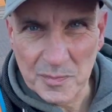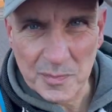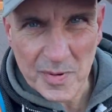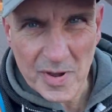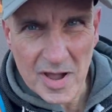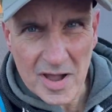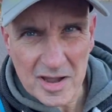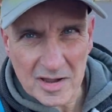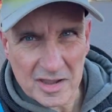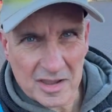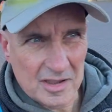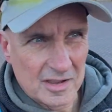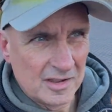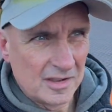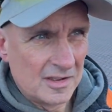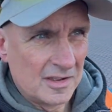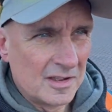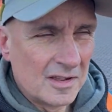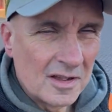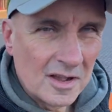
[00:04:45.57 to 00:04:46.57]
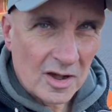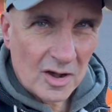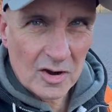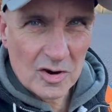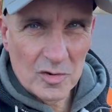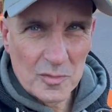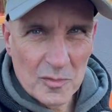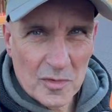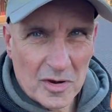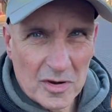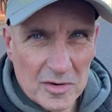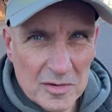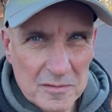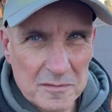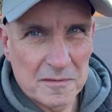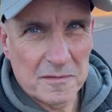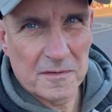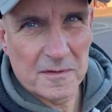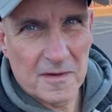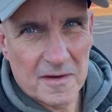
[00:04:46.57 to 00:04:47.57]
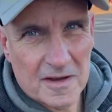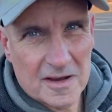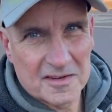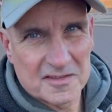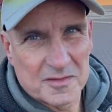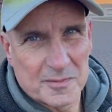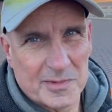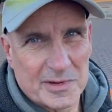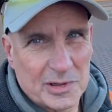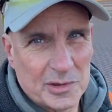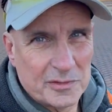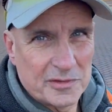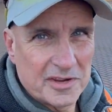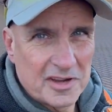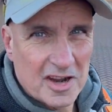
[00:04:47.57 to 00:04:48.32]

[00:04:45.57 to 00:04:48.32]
Park, home of Heart of Midlothian,